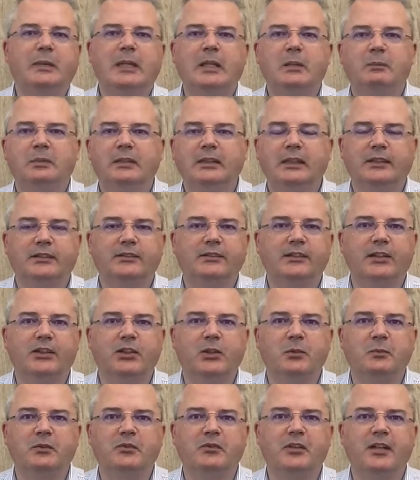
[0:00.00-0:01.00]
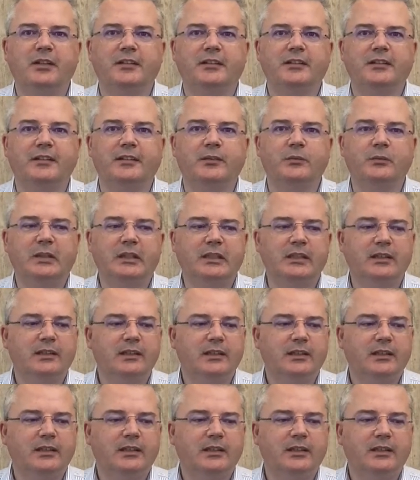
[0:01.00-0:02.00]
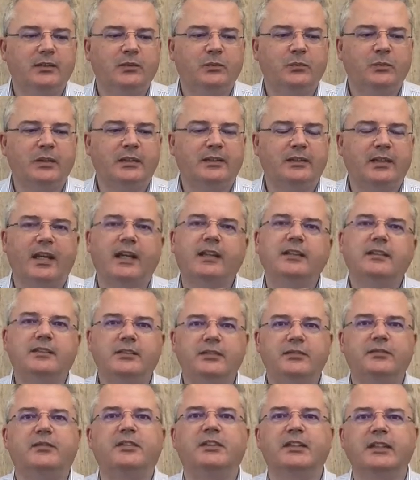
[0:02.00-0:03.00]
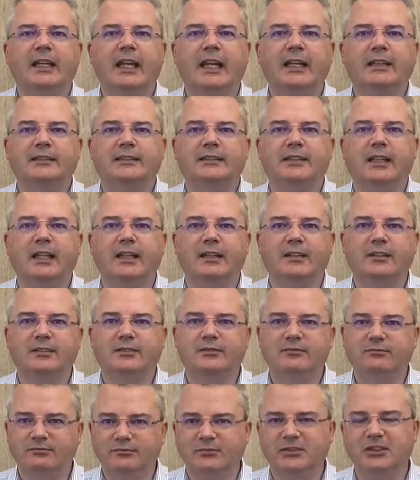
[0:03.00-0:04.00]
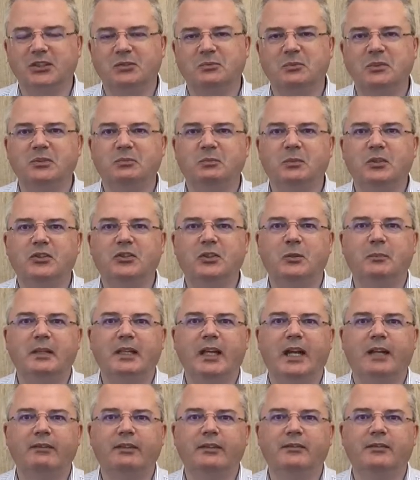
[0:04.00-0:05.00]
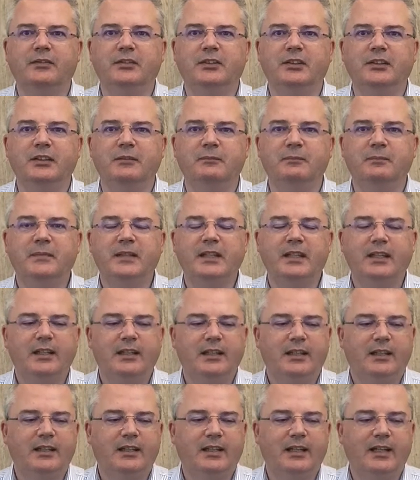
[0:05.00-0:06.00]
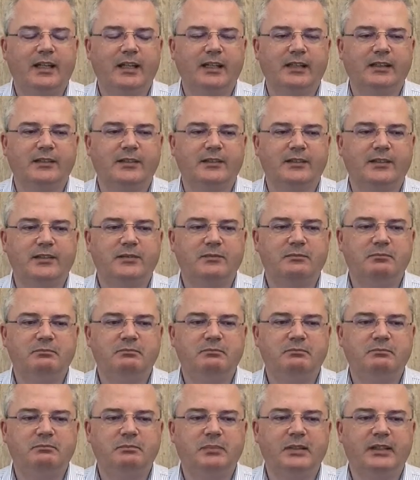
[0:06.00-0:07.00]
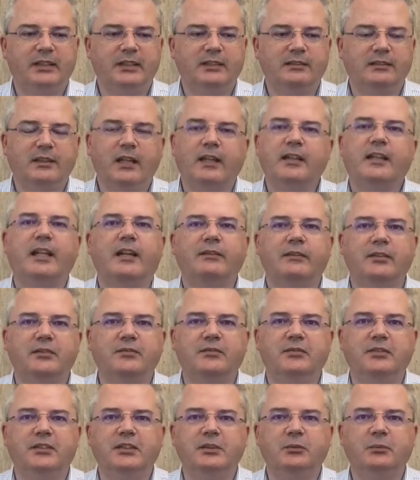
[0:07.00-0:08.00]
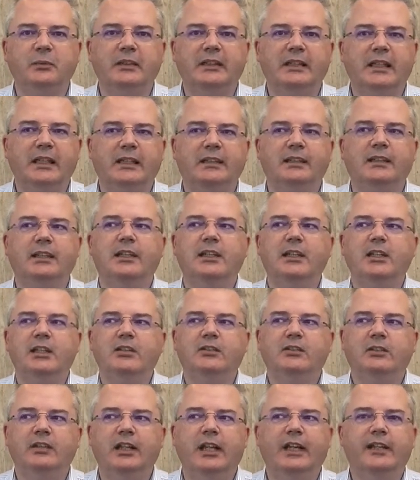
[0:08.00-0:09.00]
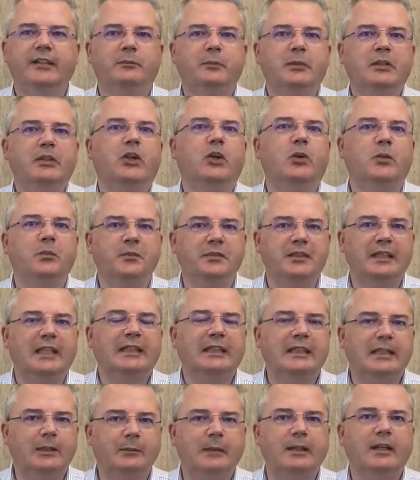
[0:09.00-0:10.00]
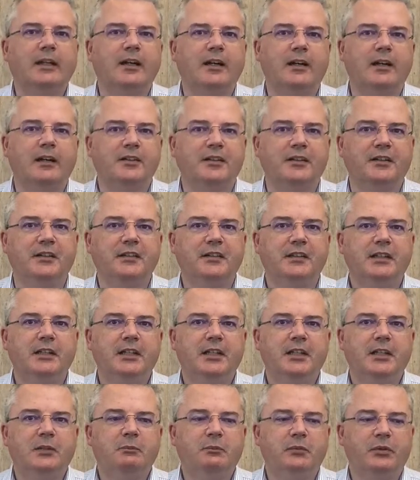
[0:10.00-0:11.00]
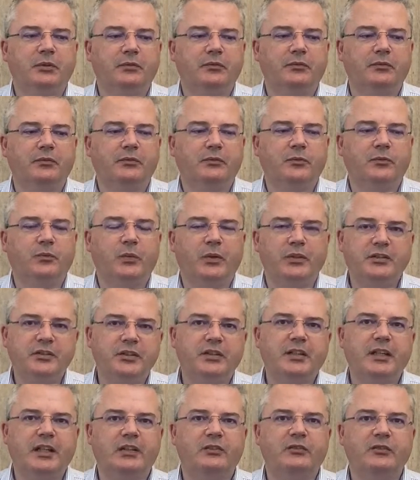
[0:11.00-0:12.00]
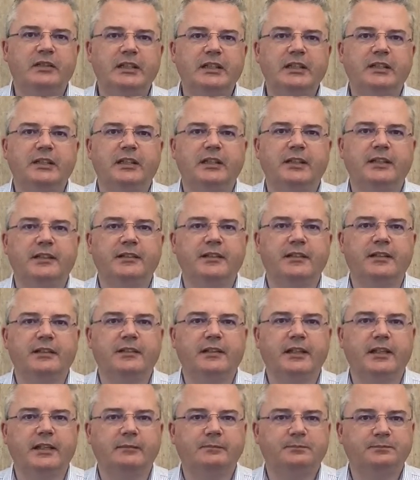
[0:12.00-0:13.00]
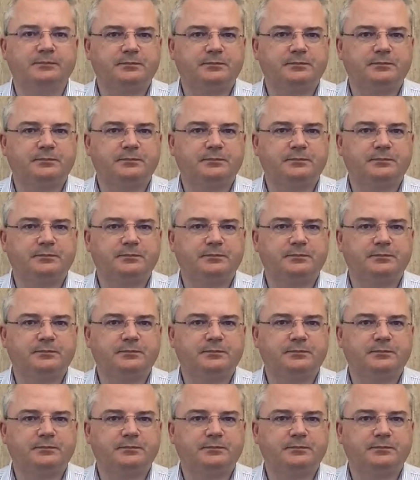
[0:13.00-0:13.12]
people that come across us, we tend to forget that, you know, we should be having fun. And by not having fun, well then, life becomes that little bit harder. But what you gotta realize is that,